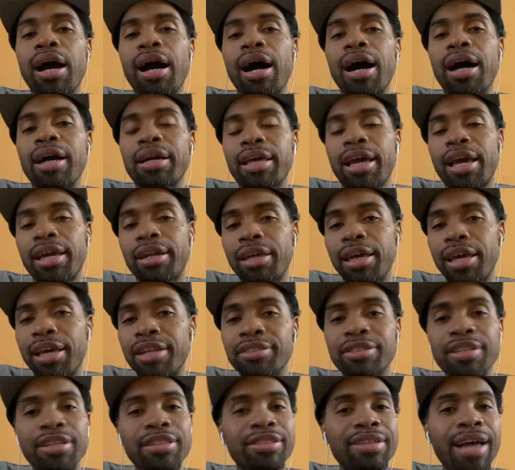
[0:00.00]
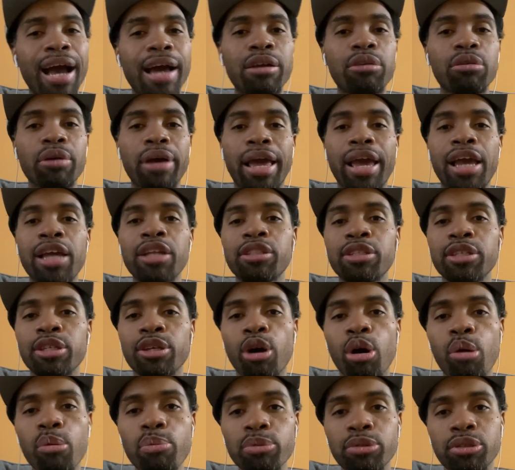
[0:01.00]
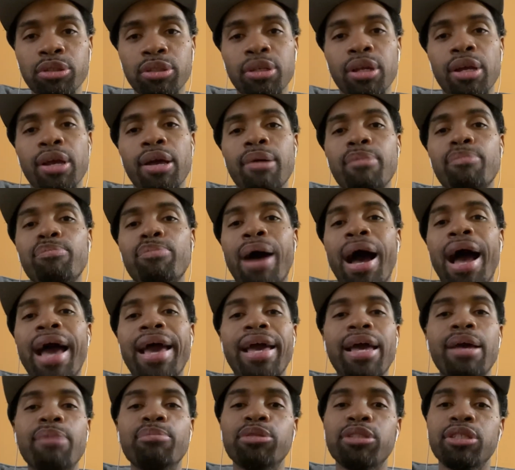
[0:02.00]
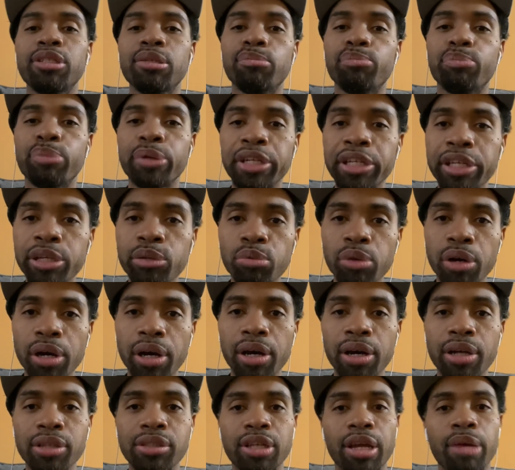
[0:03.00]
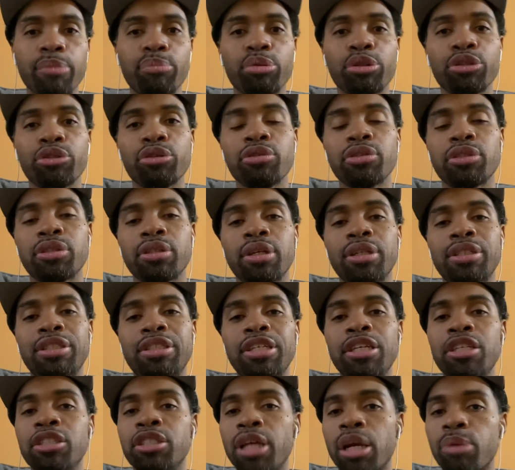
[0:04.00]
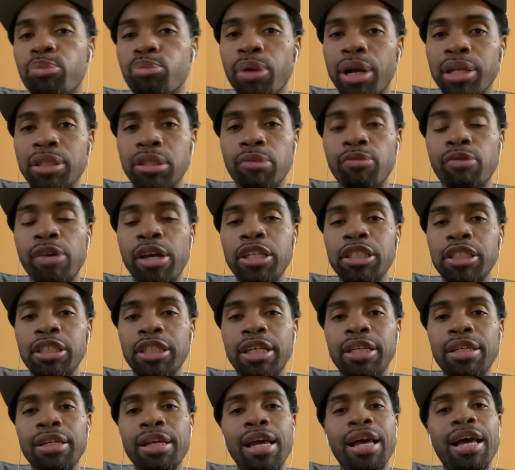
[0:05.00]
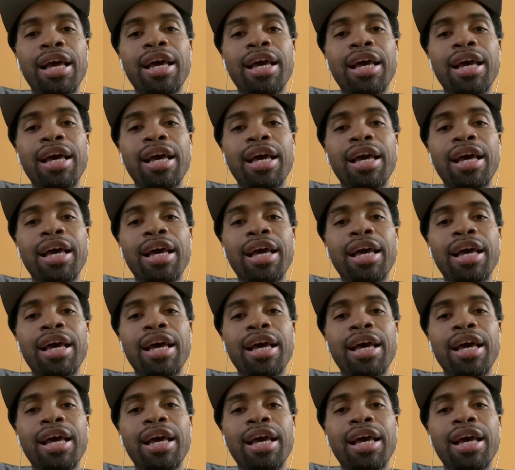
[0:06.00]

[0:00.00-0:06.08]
Again, it's entitled Aethiopes by MC Billy Woods and producer DJ Preservation,